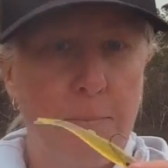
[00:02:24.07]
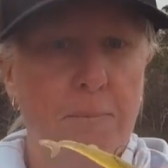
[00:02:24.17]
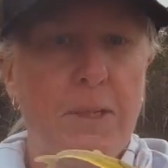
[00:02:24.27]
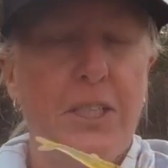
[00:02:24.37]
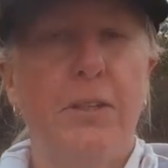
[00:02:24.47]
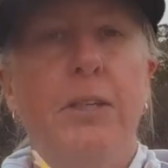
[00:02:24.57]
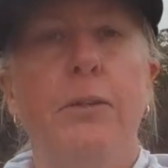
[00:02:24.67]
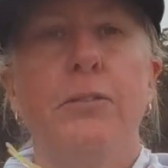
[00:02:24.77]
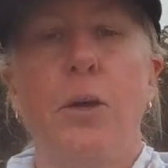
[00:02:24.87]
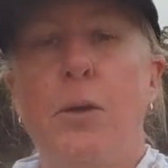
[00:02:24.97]
material,
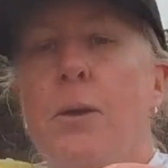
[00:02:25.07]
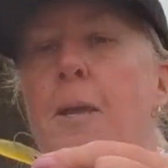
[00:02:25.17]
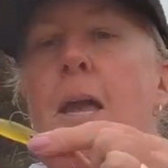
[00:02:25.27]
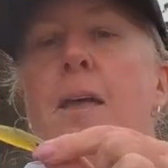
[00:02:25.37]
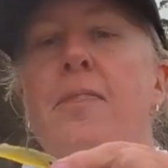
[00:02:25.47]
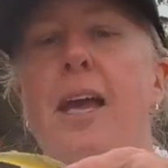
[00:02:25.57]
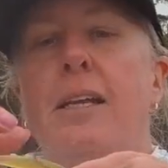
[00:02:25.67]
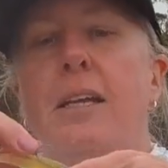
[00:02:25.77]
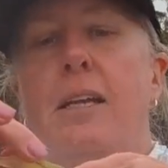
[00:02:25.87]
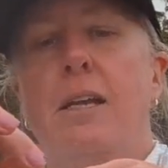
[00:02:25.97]
so that
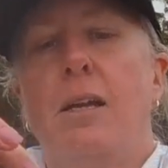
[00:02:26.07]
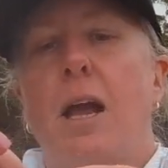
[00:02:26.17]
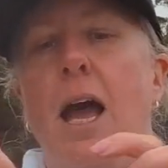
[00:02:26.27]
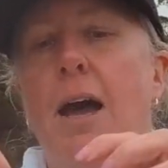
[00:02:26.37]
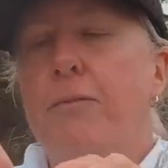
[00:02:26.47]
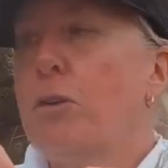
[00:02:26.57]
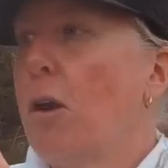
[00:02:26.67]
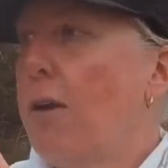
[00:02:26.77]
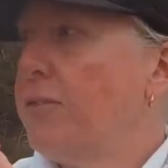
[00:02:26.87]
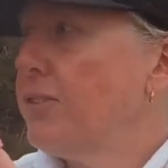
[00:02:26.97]
after I've